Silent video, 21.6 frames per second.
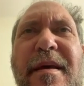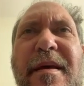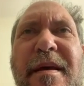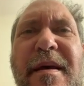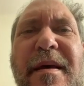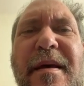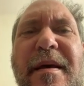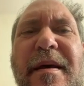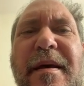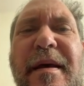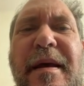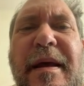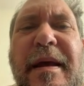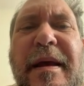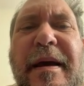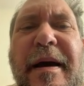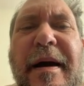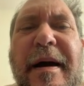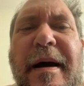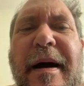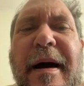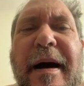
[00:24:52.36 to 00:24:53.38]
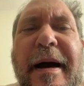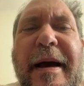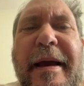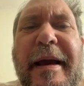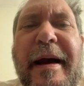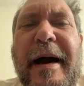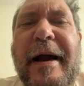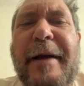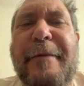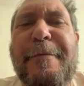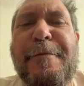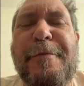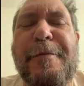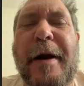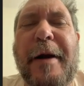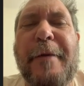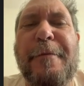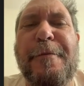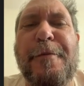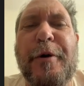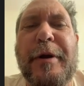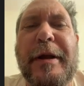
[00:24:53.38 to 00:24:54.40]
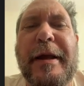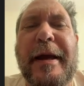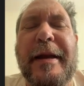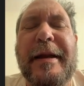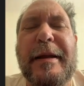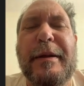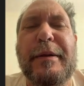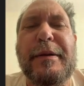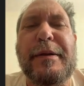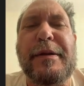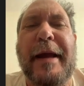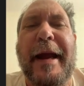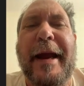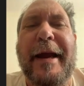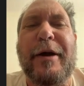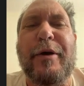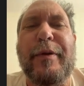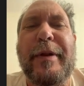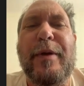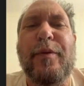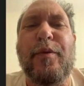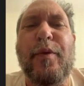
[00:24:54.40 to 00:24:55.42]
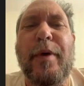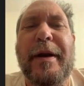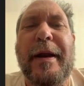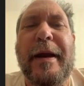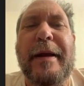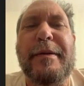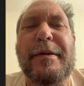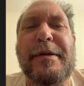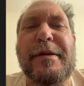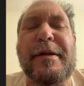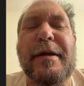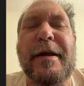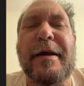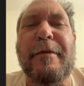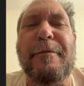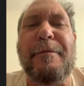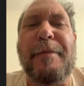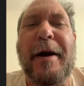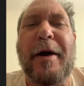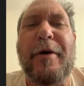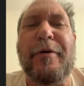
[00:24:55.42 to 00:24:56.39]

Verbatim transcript: and fucking Civil yeah, War I, is on the I, I is Civil War exactly on the first one or the second one?